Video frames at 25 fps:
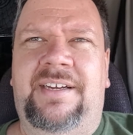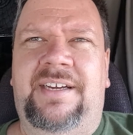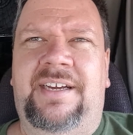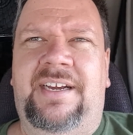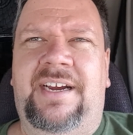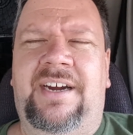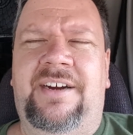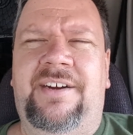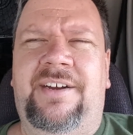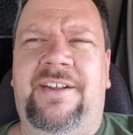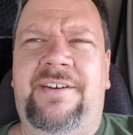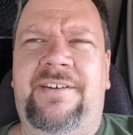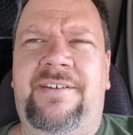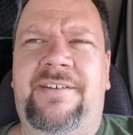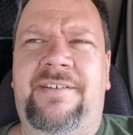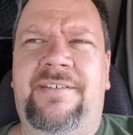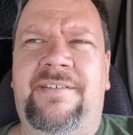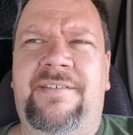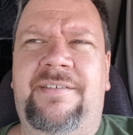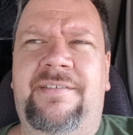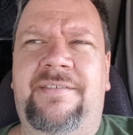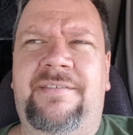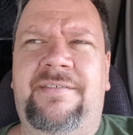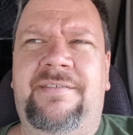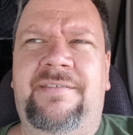Caroline,
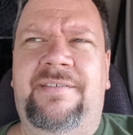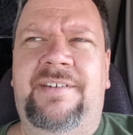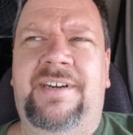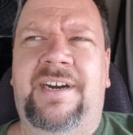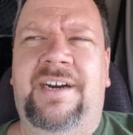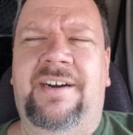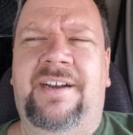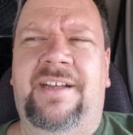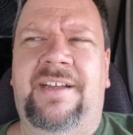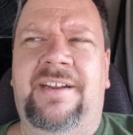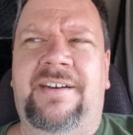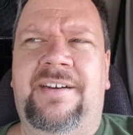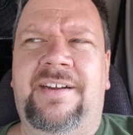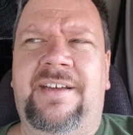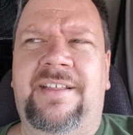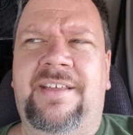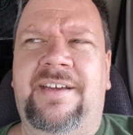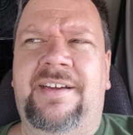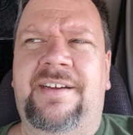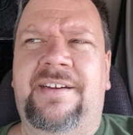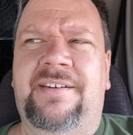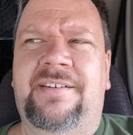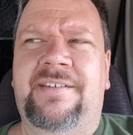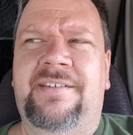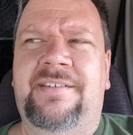I think.